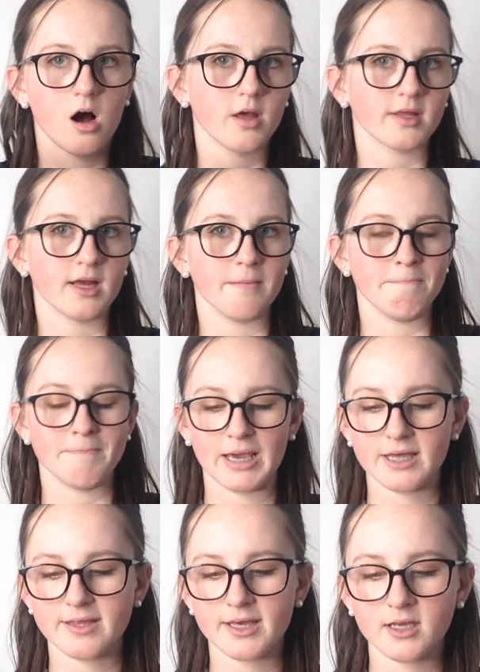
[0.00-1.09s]
Isn't that
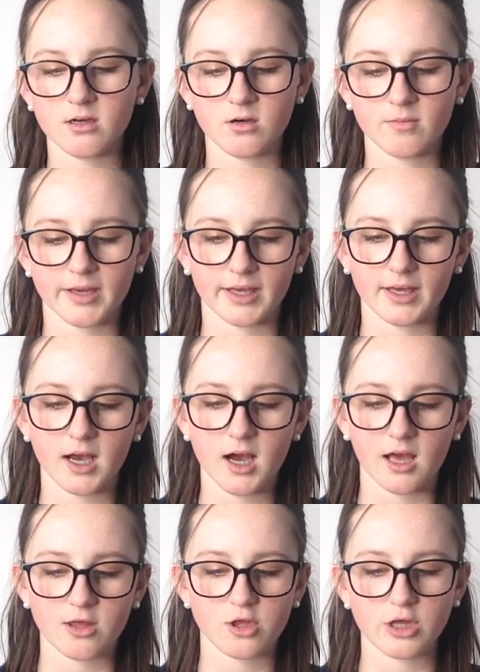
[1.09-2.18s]
amazing? Oh my
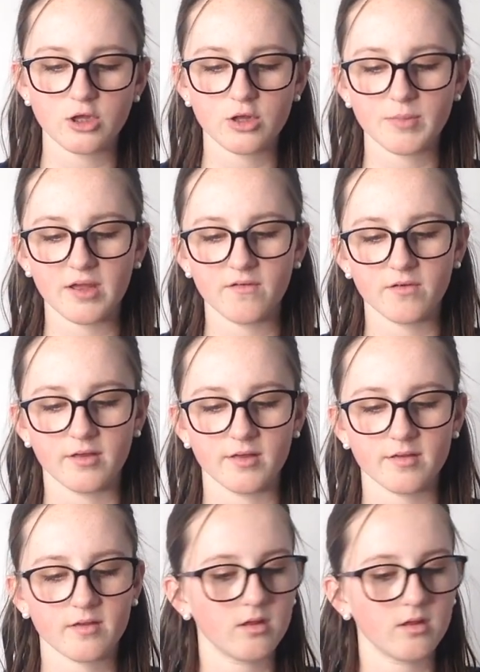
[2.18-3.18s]
gosh, I just paid for this.